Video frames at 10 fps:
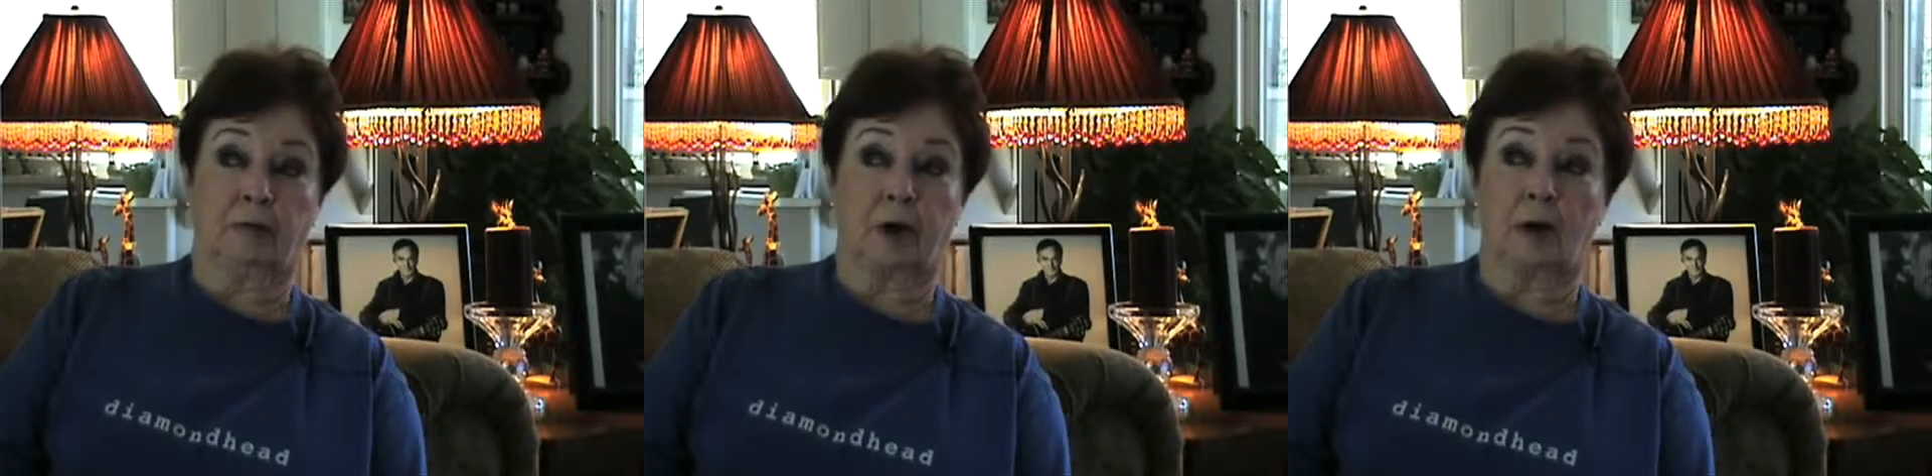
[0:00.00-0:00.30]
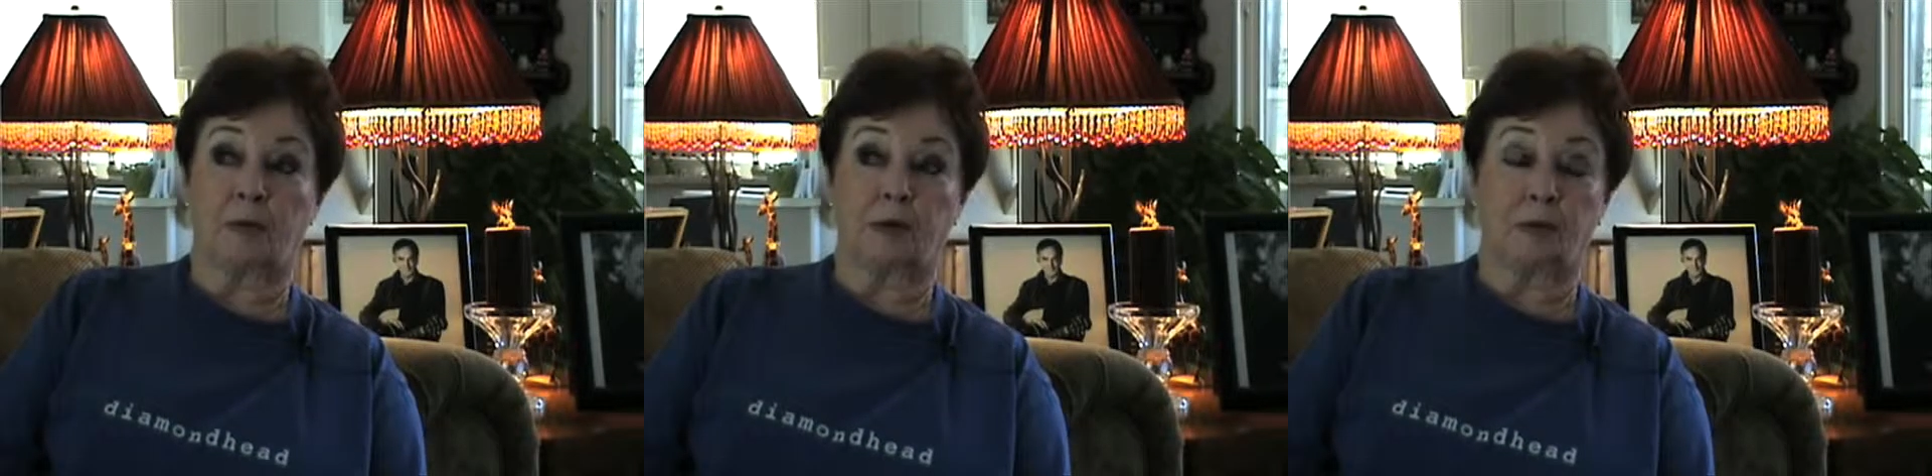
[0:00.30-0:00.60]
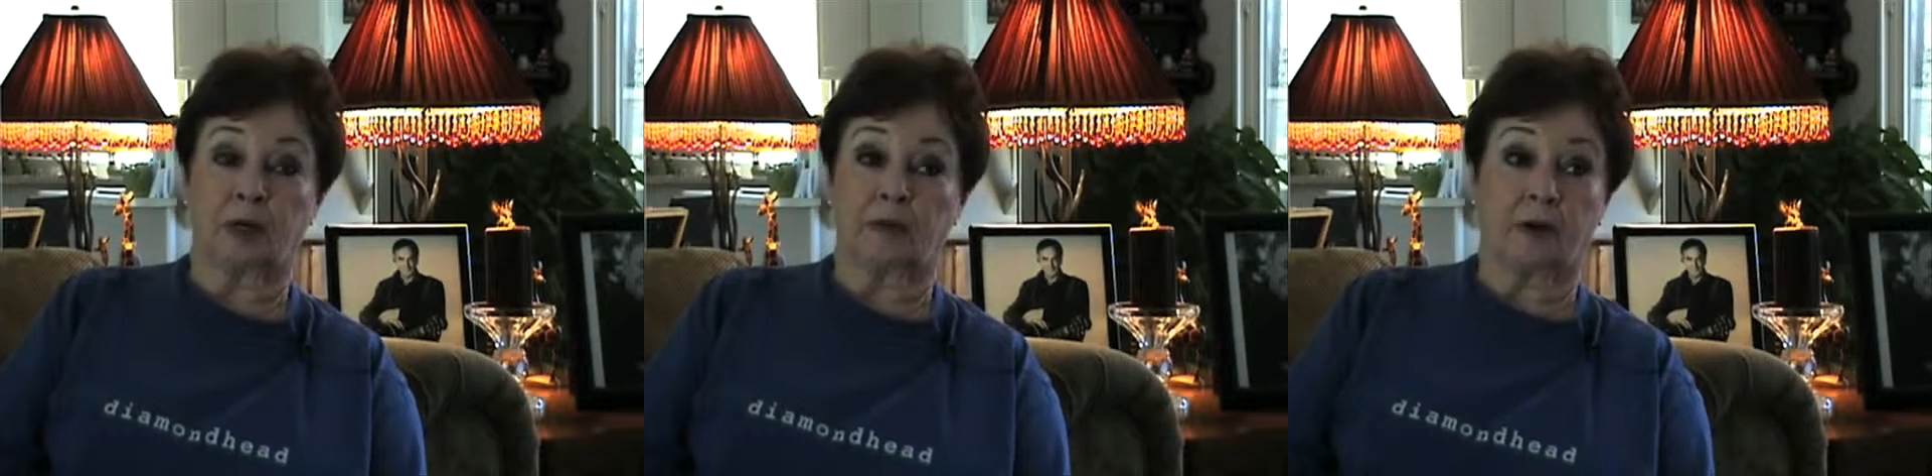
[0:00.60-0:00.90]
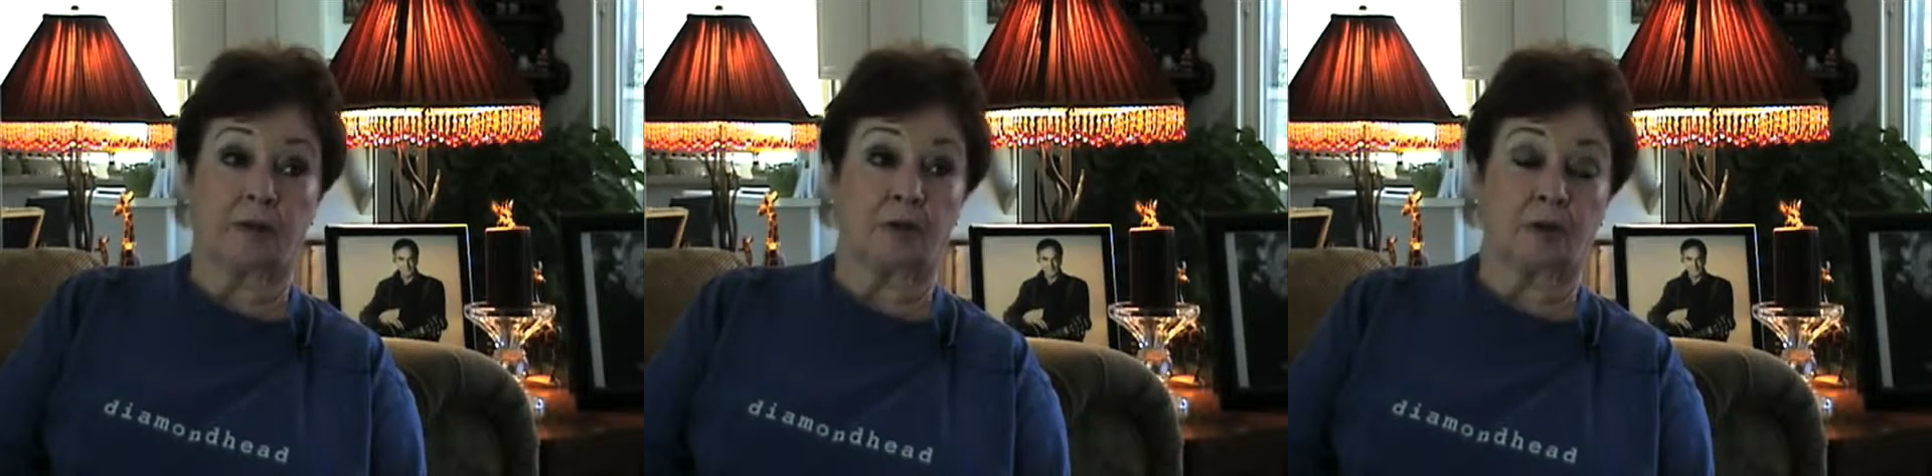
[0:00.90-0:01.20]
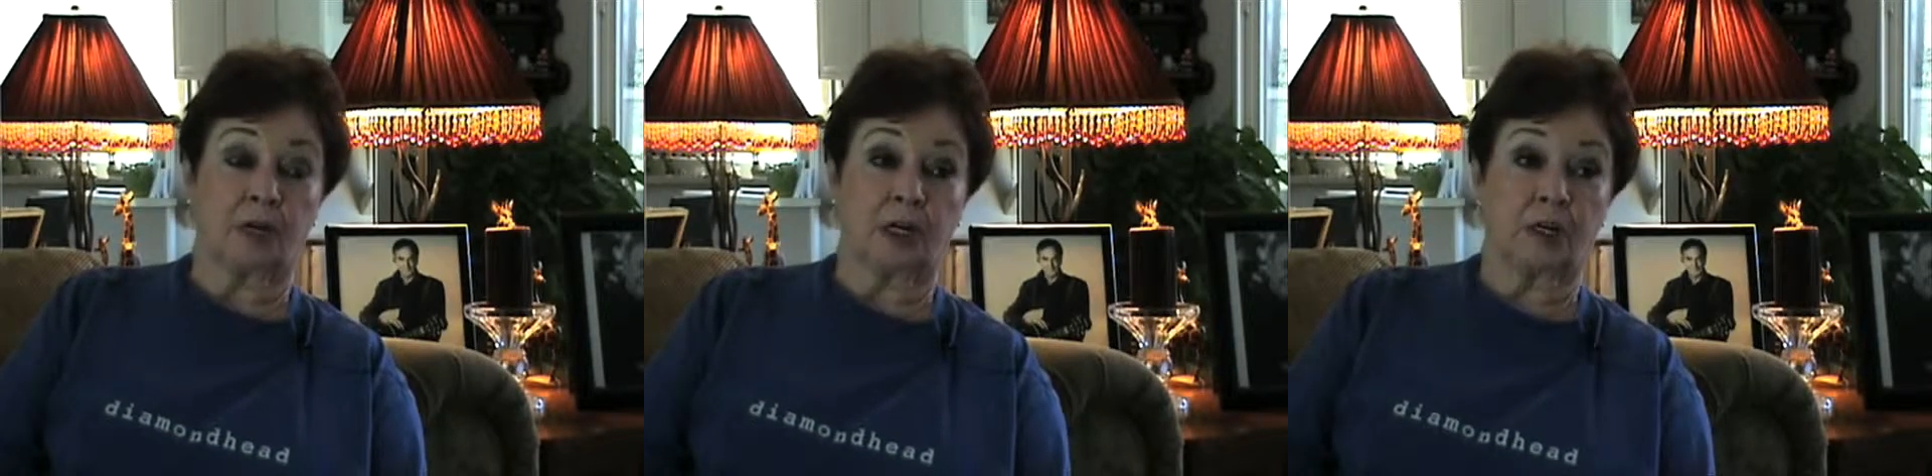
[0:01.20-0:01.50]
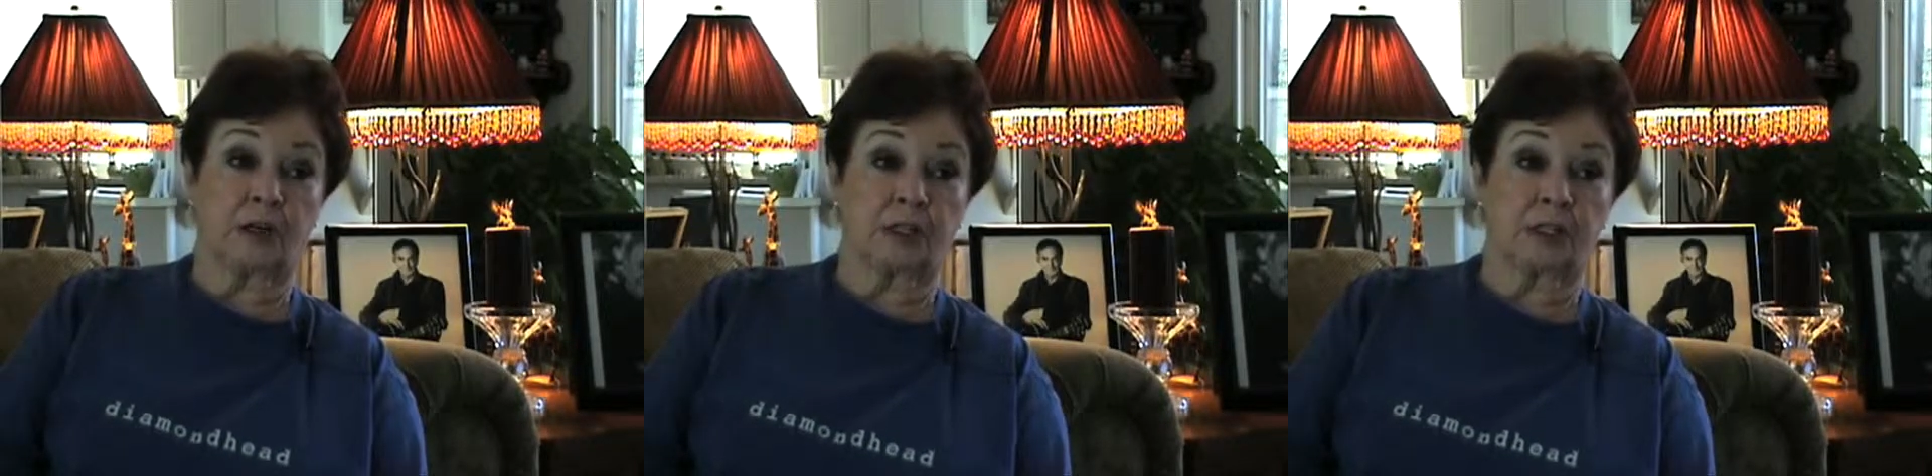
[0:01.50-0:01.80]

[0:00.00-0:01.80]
probably 25, 30 years,